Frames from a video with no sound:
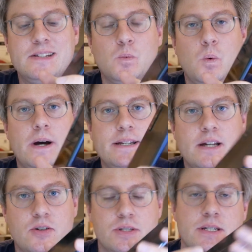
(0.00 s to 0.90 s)
one
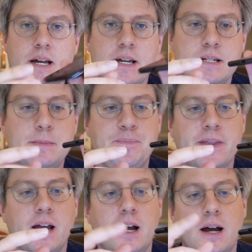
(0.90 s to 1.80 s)
downside,
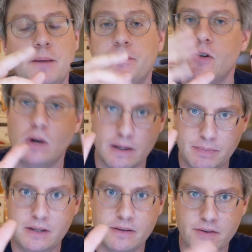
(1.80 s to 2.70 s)
no
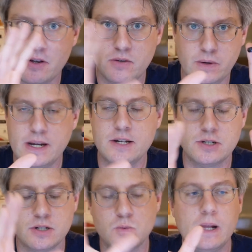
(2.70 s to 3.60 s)
IP
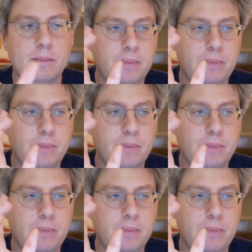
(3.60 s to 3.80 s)
certification as well.